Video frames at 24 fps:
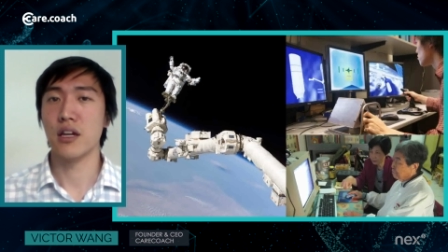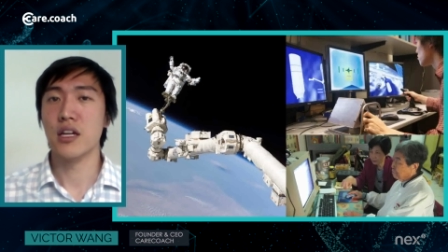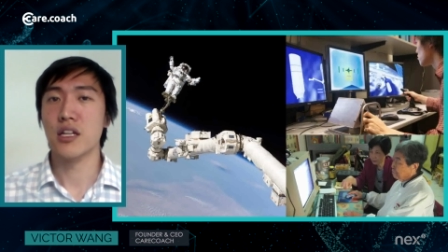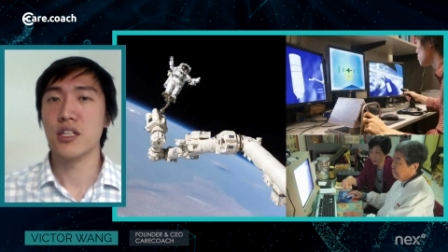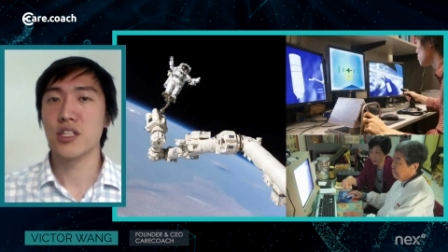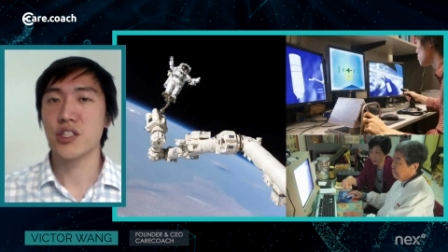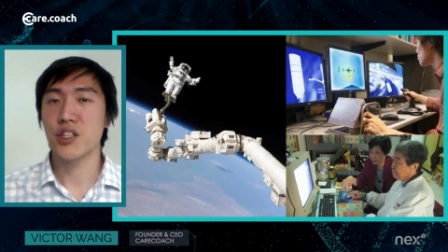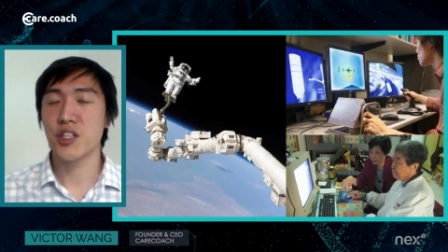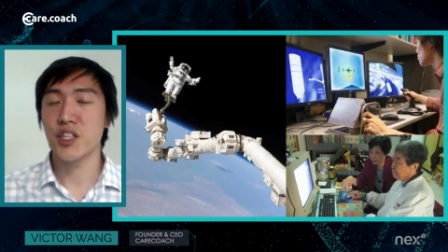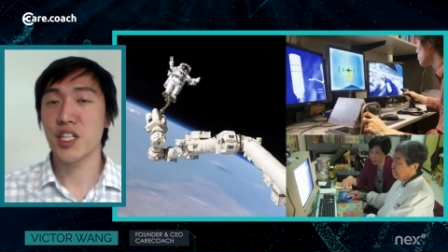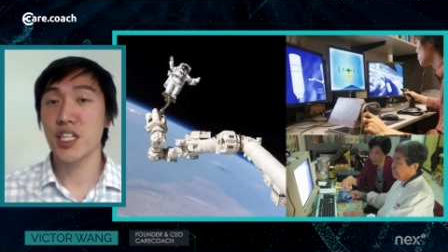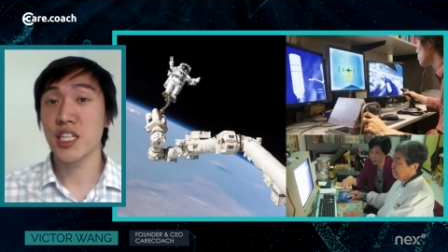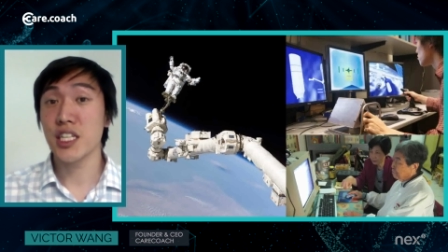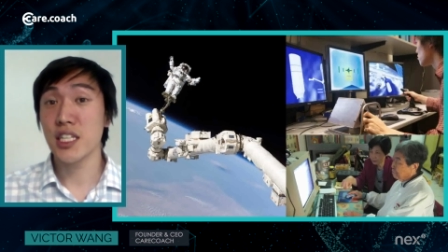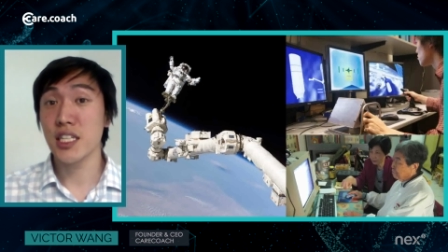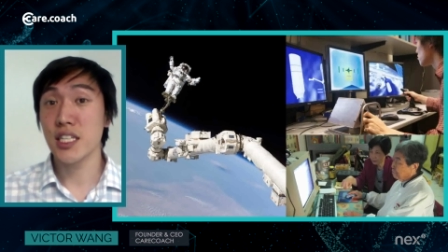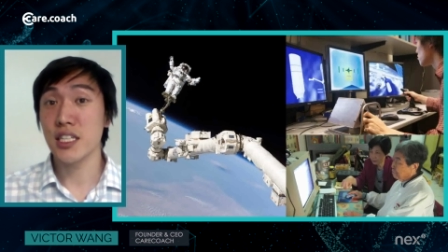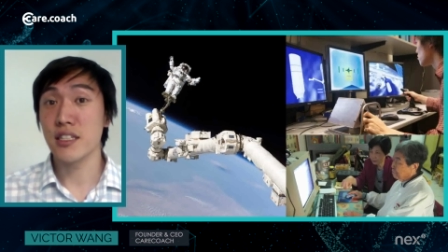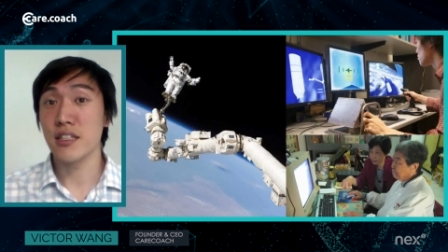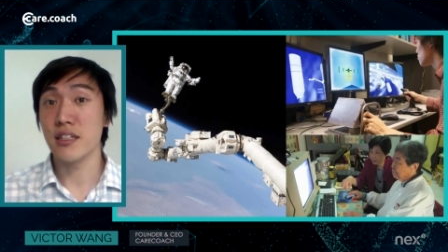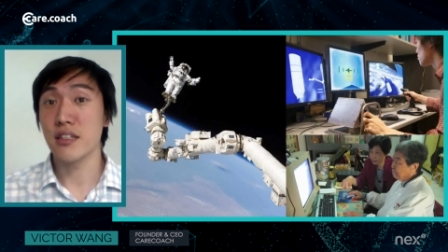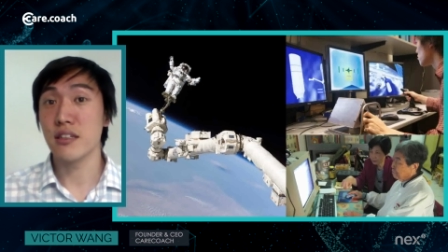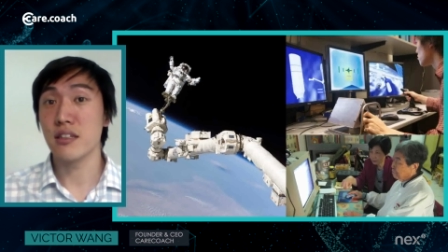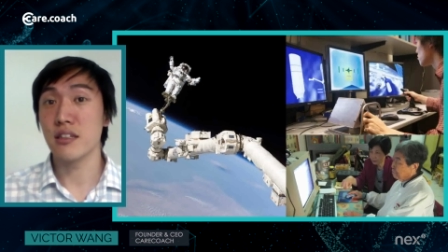She
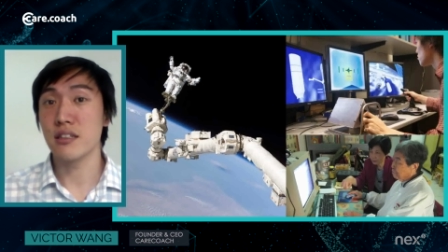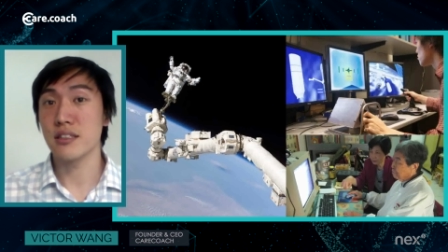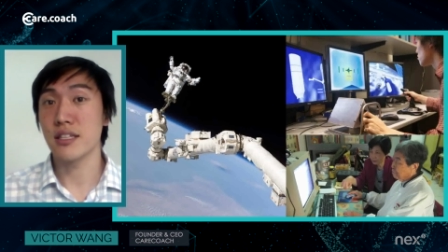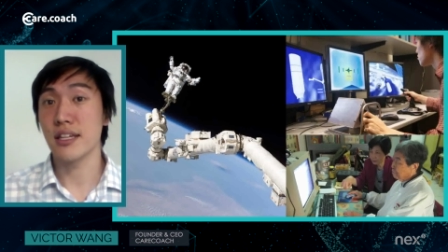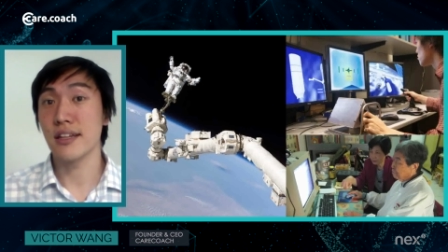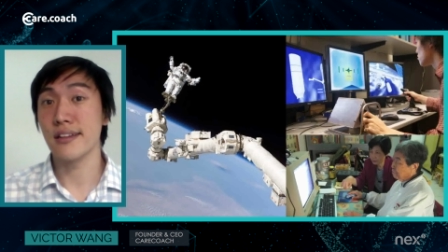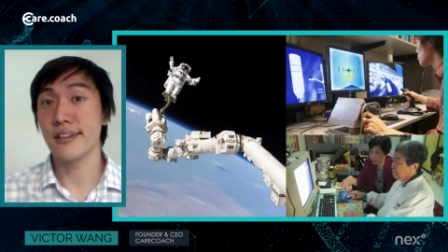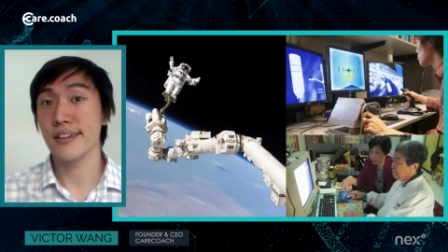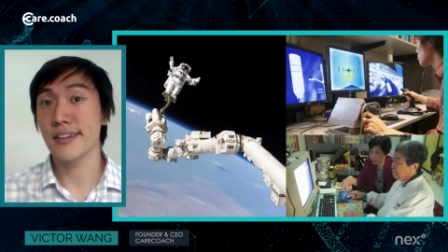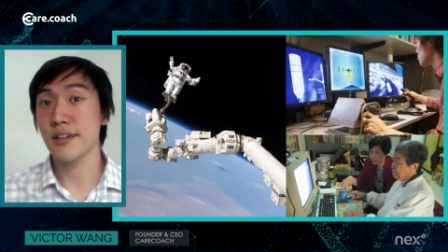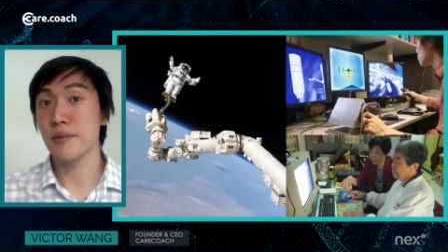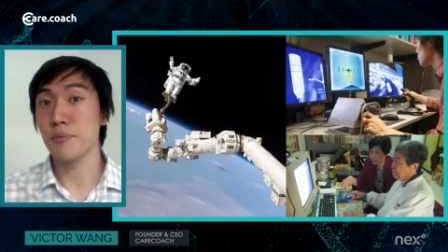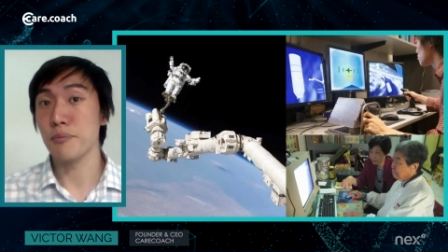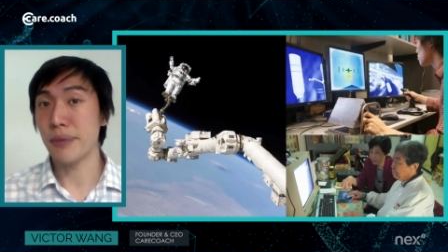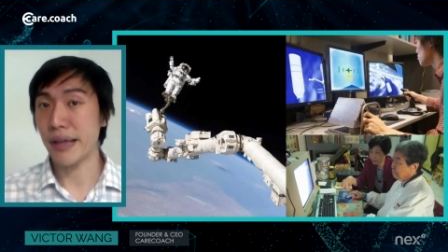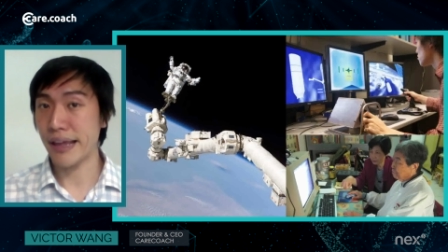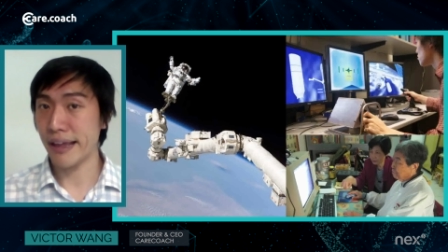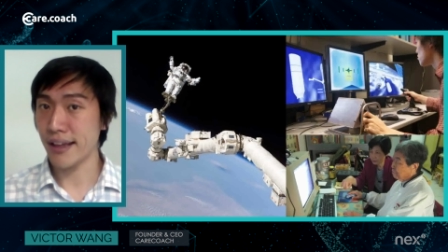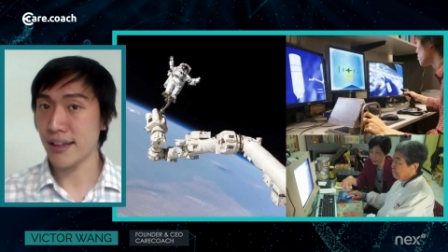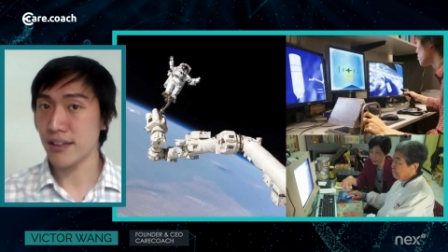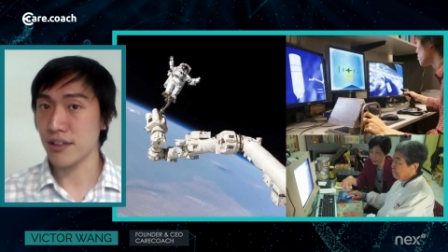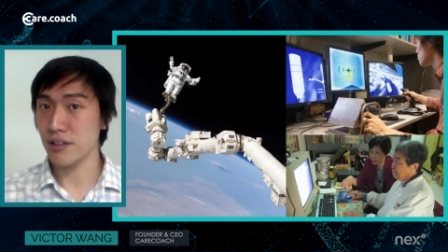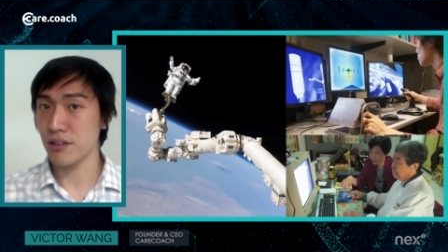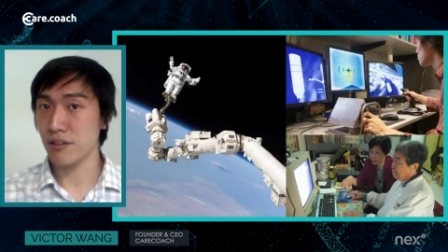needed a
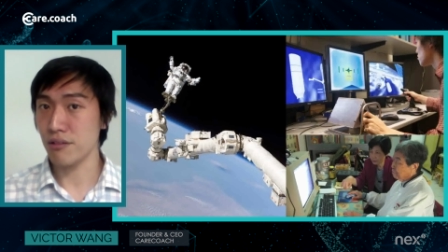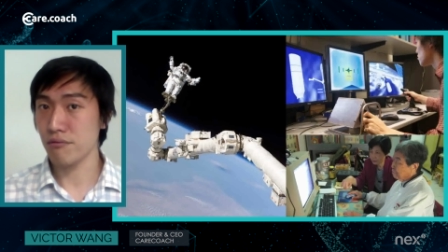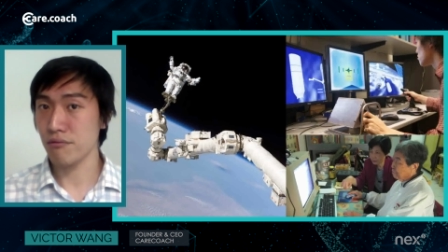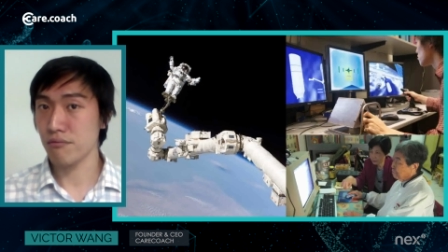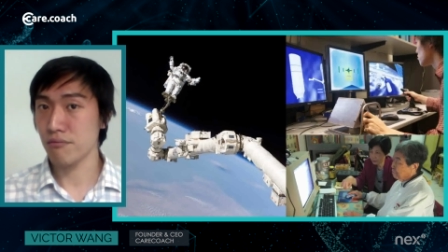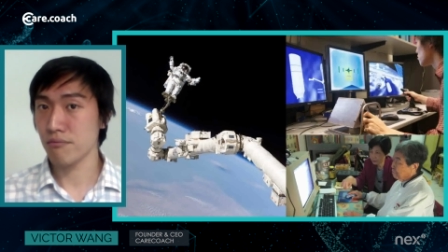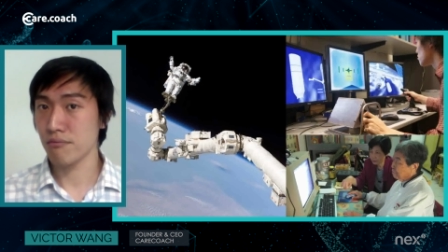telecompanion.